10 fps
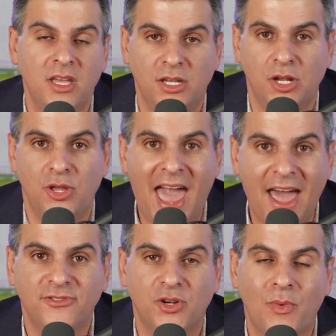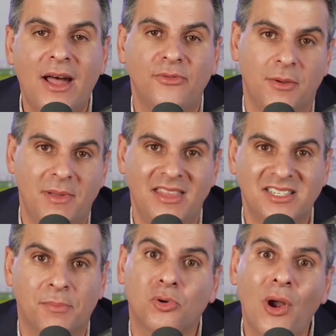You have to round them, and it's
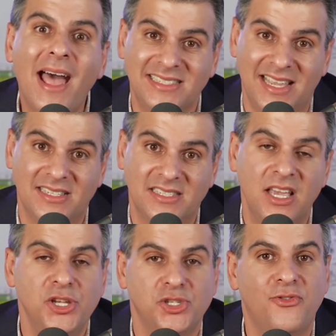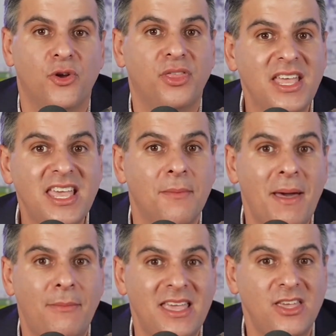a process. So if you're thinking
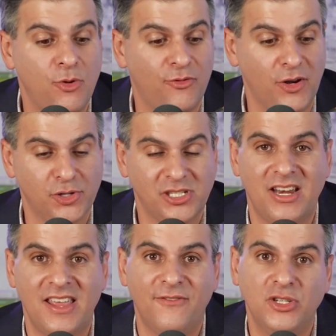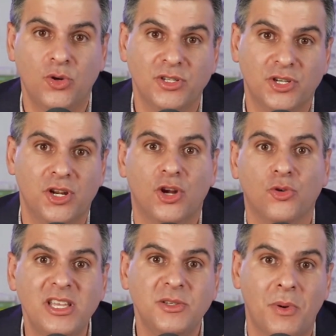about making a move, understand inventory is going to
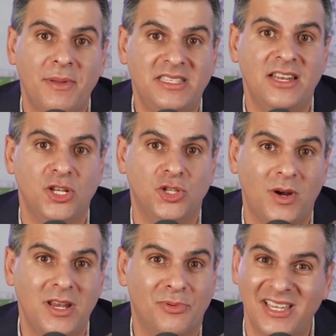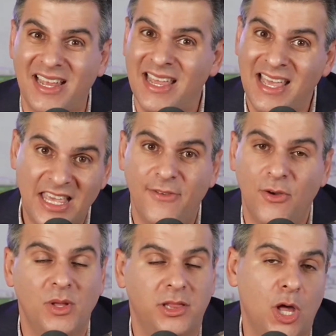increase probably 10 to 20%, even
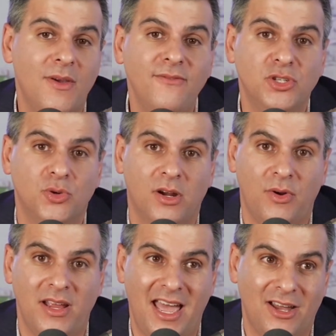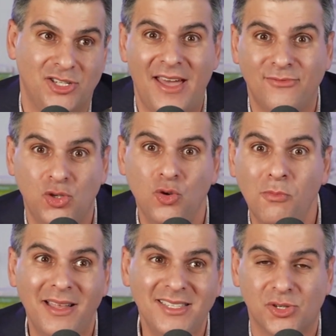with low inventory right now, because you have 2
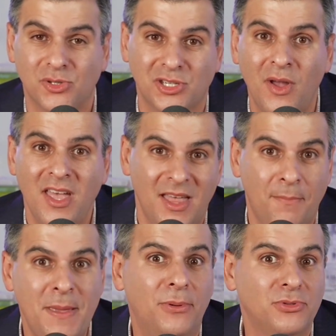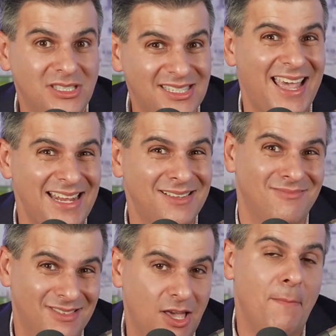months or so that people kind of
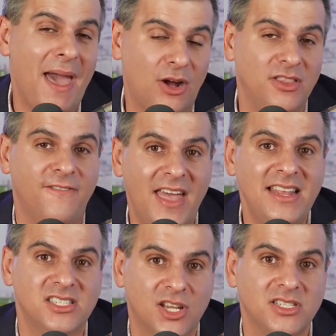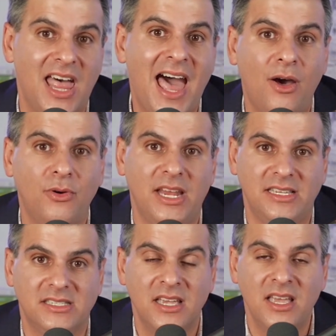get back on the fence because of the
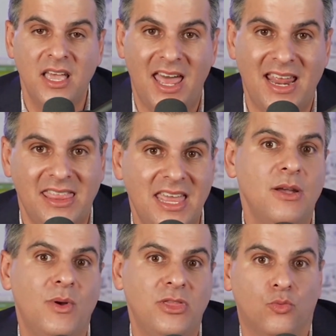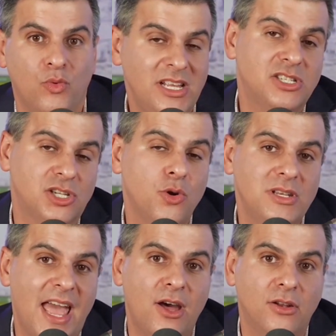holidays. And I think when the rates go
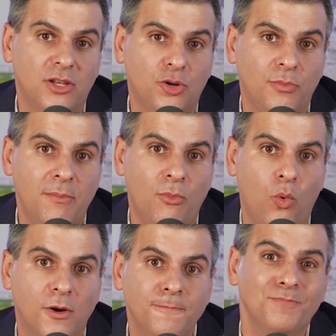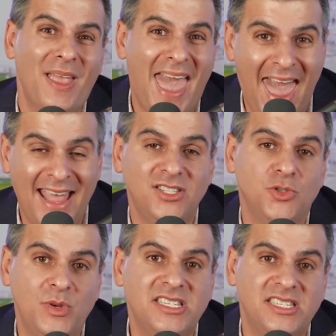down a little bit more and
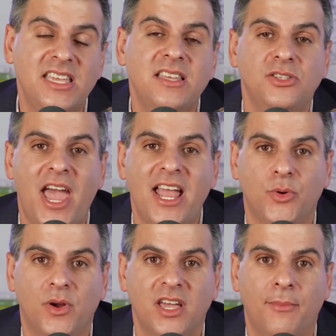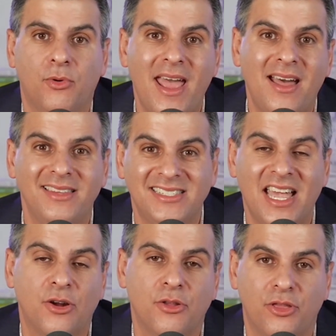we see January come around, the
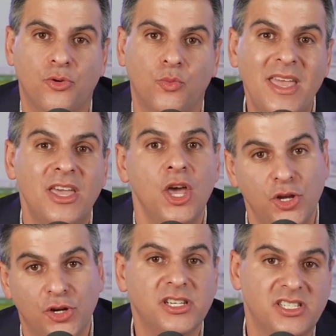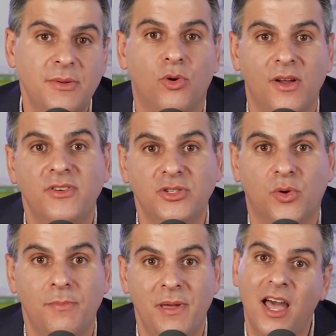second or third week, you're going to see more
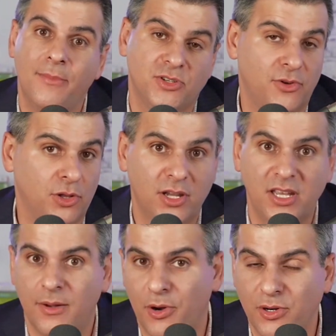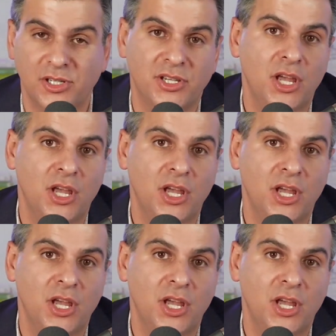inventory pick up. So if you're looking to purchase,